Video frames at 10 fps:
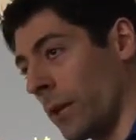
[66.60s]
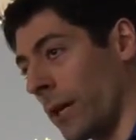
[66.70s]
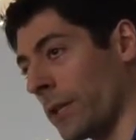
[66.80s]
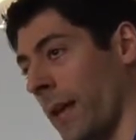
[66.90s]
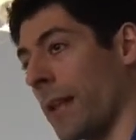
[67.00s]

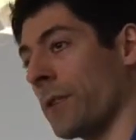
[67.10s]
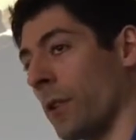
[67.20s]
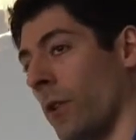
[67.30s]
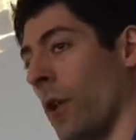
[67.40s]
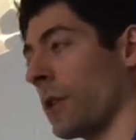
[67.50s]
So that's the
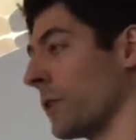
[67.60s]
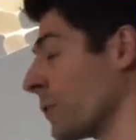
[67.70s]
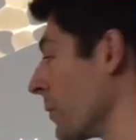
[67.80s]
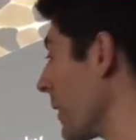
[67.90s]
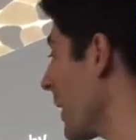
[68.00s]
loss, is
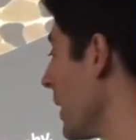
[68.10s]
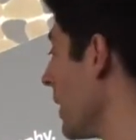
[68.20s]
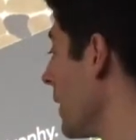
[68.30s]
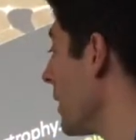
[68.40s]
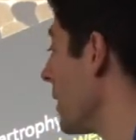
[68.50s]
really
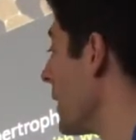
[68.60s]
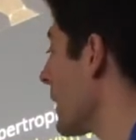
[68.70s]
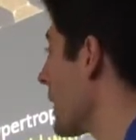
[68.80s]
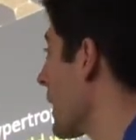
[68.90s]
the